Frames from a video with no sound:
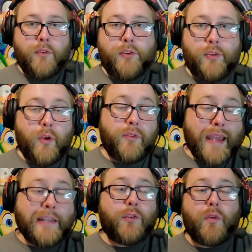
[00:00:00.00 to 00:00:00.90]
So
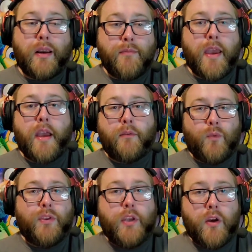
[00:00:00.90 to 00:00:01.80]
that's where I'm at
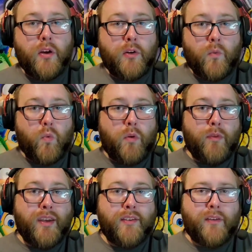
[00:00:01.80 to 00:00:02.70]
with Young
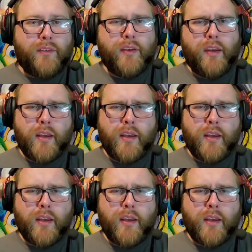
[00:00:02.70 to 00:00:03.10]
Woman in the Sea.